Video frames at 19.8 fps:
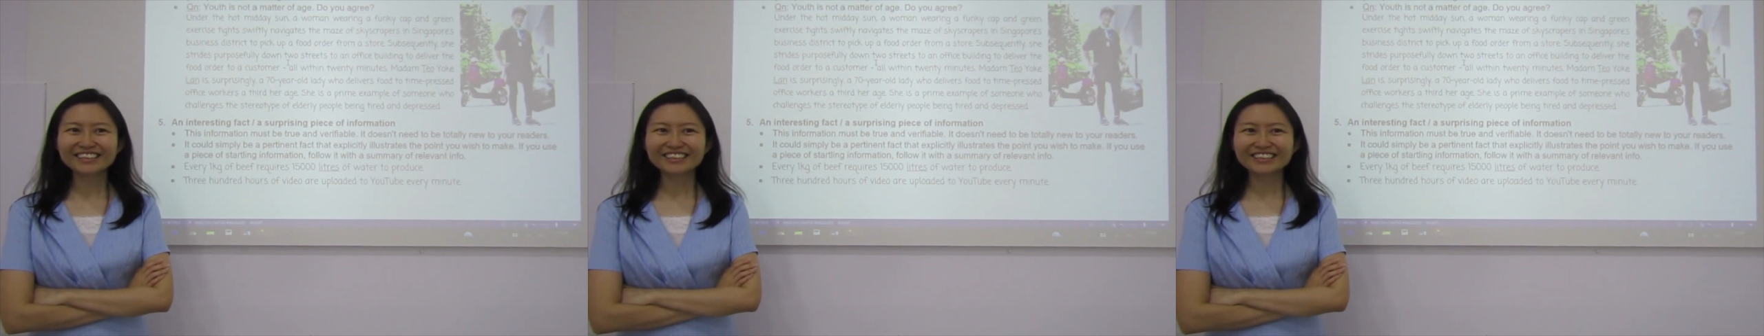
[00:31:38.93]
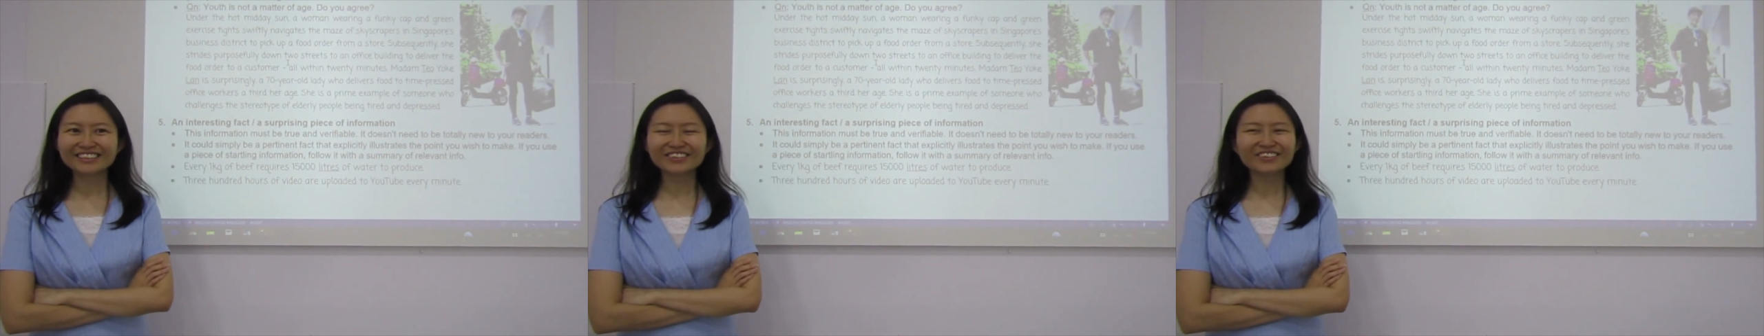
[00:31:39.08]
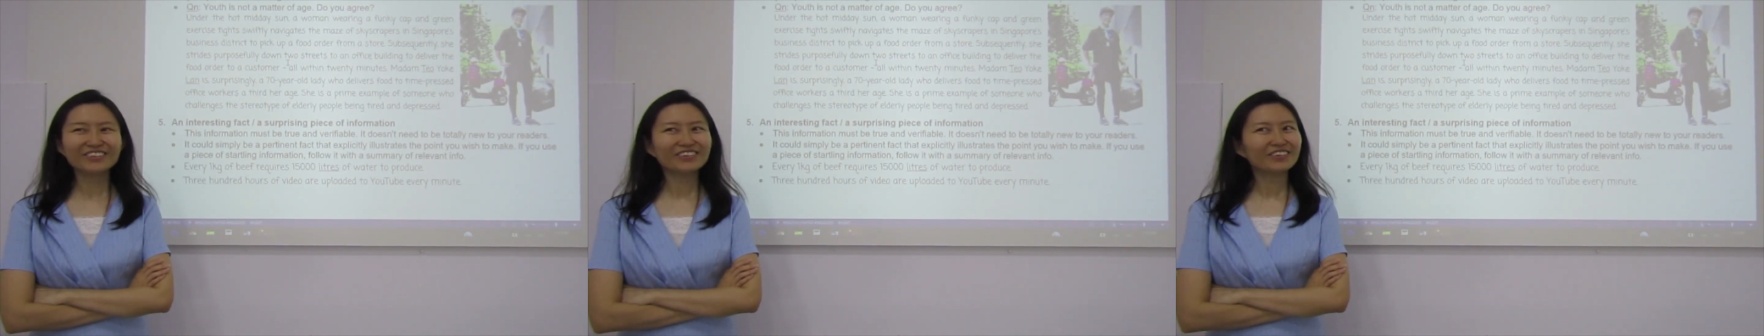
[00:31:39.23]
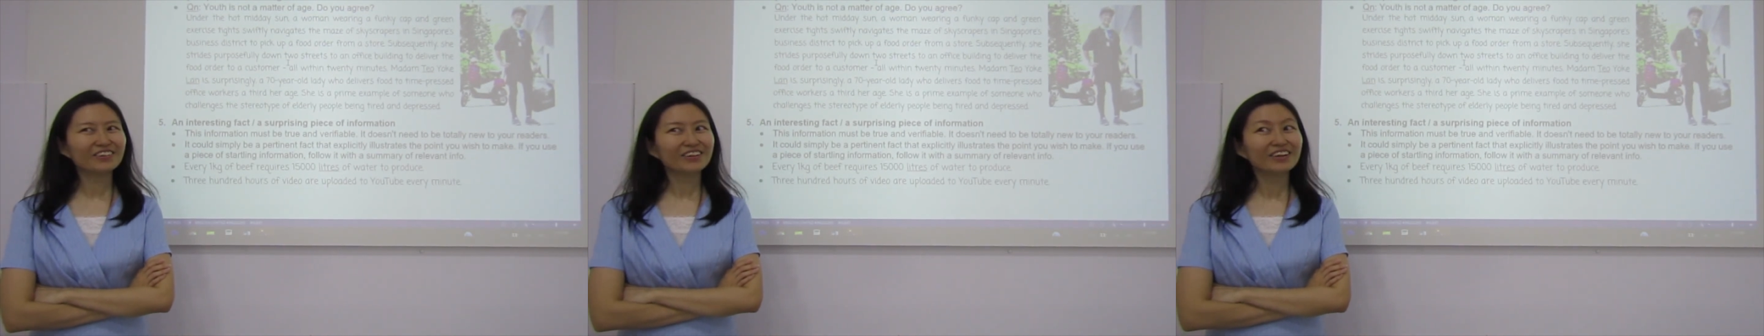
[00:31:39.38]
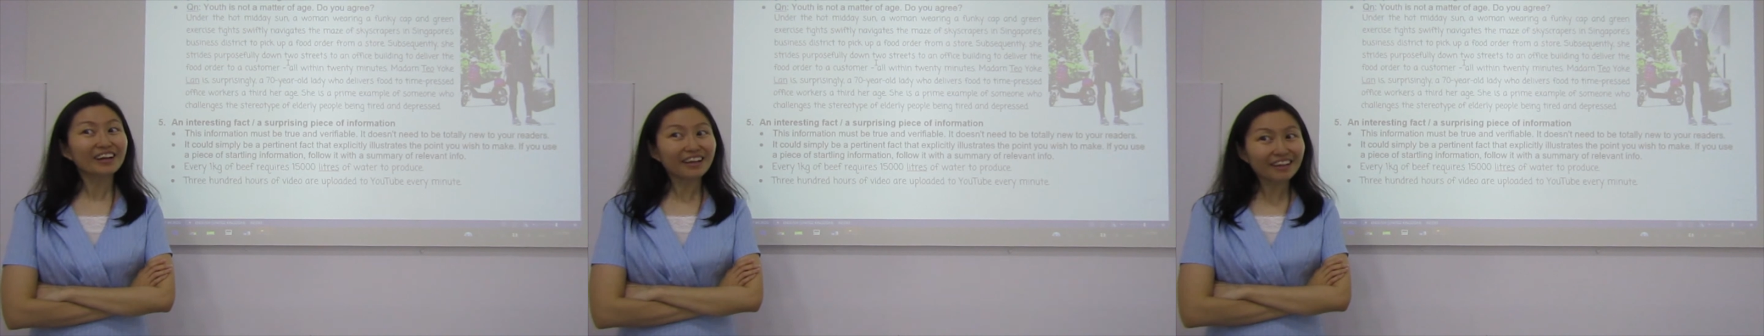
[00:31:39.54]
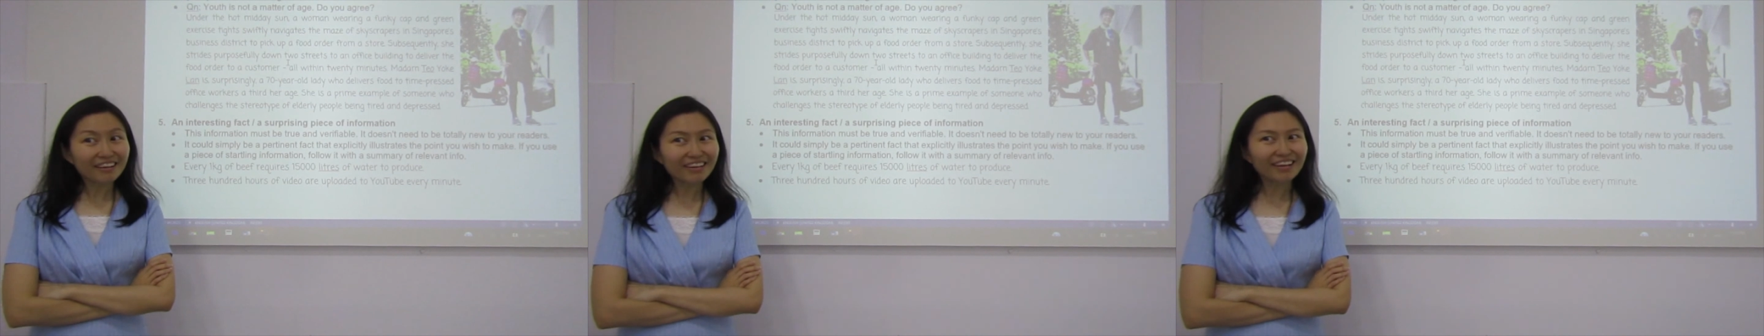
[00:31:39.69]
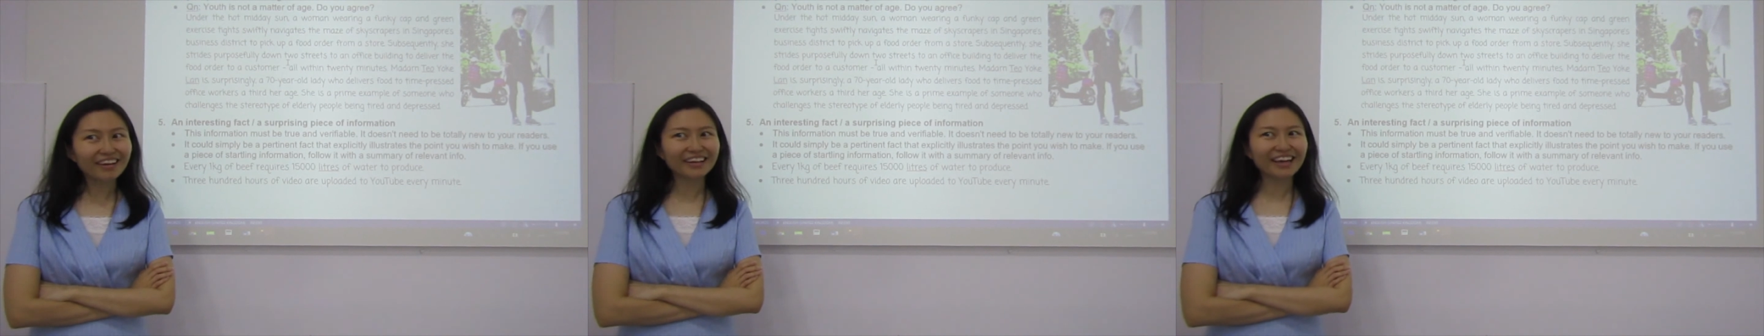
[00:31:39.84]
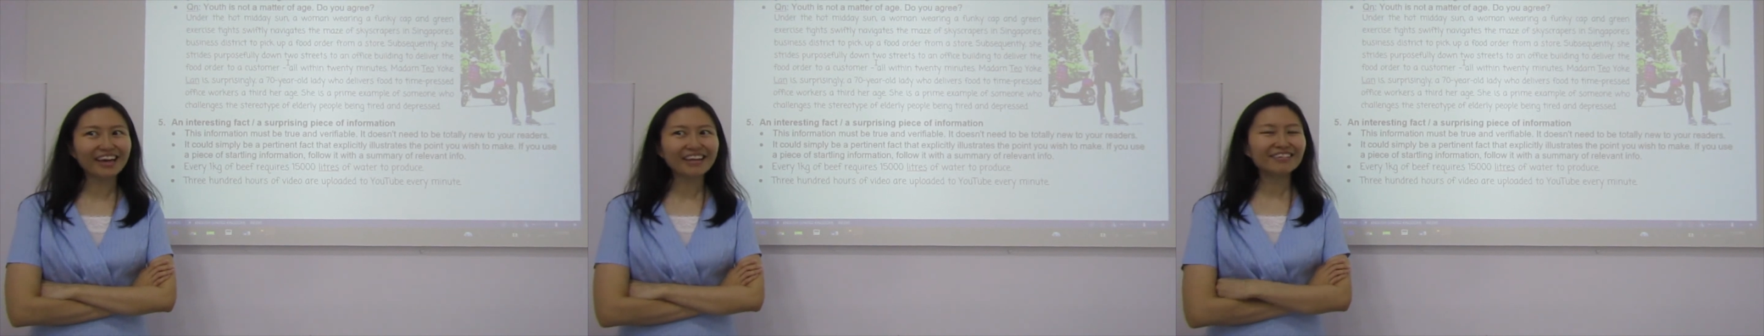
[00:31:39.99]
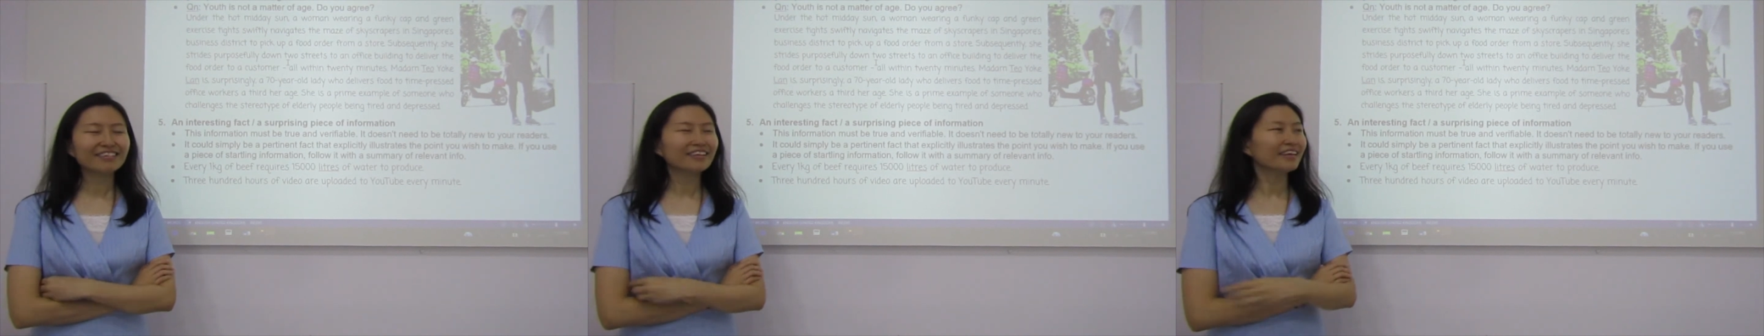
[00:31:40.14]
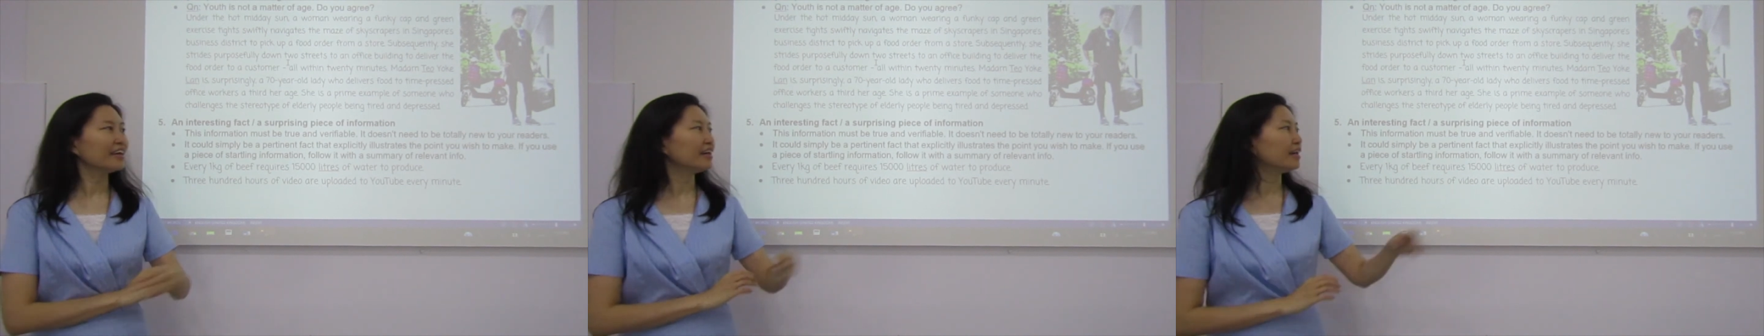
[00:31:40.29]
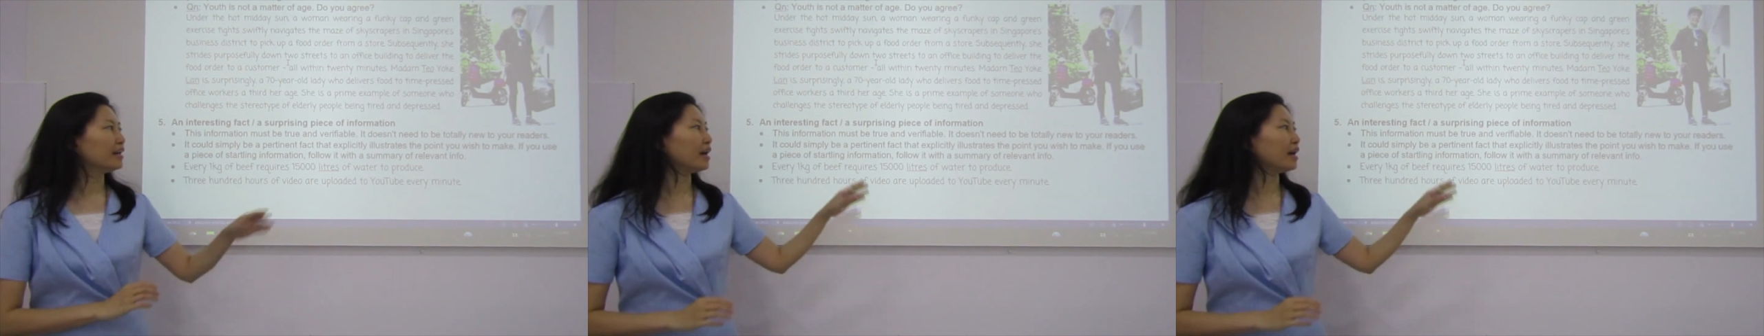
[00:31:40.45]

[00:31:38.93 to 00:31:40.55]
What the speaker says: so again,